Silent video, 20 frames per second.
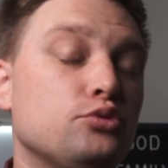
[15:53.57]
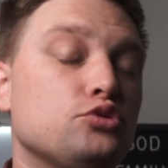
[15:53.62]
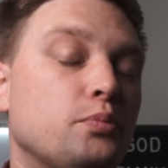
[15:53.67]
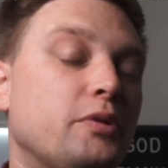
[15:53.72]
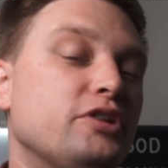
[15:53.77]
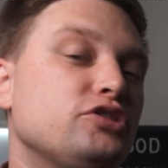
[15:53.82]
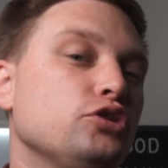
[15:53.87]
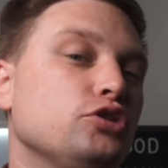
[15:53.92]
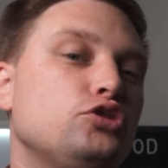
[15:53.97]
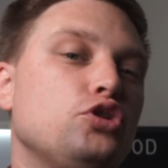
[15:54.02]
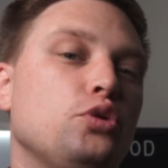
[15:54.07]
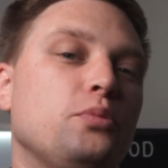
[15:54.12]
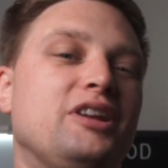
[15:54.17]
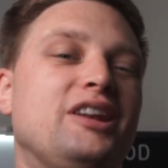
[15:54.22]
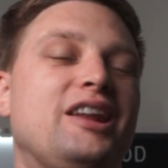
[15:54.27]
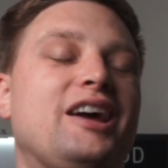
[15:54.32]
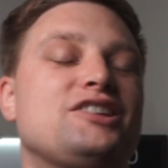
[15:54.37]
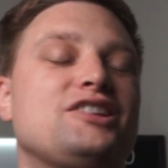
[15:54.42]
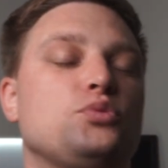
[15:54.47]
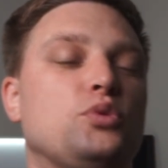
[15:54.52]
so make sure you tune in
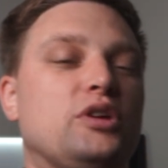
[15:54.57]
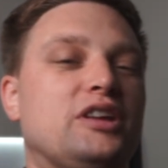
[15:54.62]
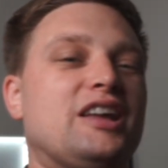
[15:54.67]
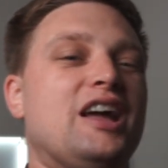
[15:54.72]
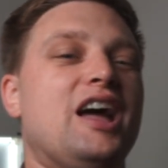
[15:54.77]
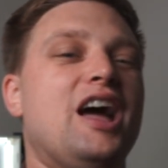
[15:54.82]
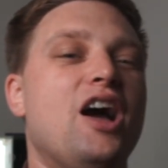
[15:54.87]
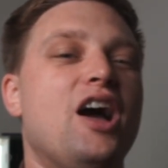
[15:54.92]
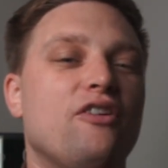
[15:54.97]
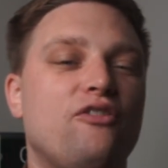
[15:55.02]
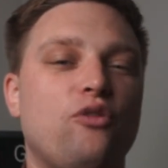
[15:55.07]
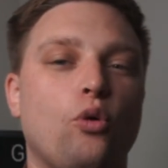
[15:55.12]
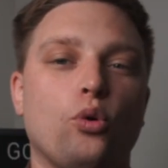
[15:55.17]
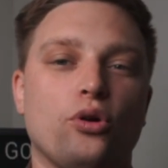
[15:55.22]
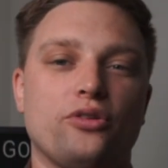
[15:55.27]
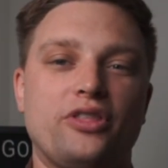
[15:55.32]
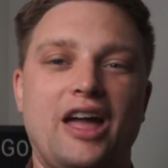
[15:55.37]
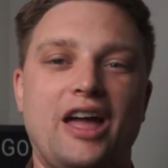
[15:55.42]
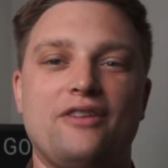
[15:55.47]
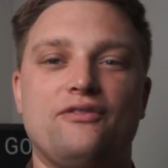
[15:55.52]
next week
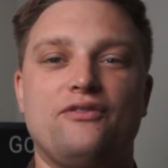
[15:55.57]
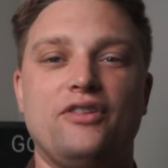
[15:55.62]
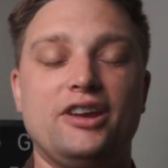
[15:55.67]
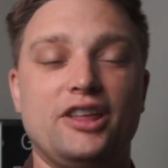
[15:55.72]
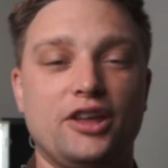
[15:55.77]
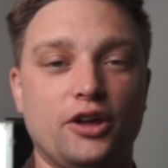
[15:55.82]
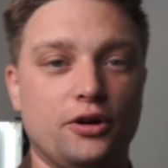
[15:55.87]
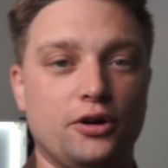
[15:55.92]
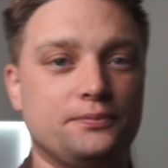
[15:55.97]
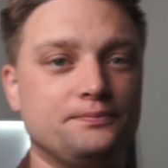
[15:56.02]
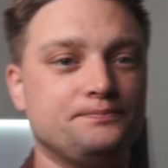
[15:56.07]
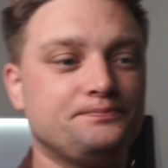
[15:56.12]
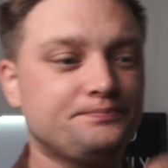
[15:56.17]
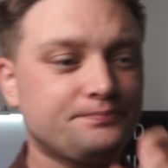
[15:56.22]
for that video.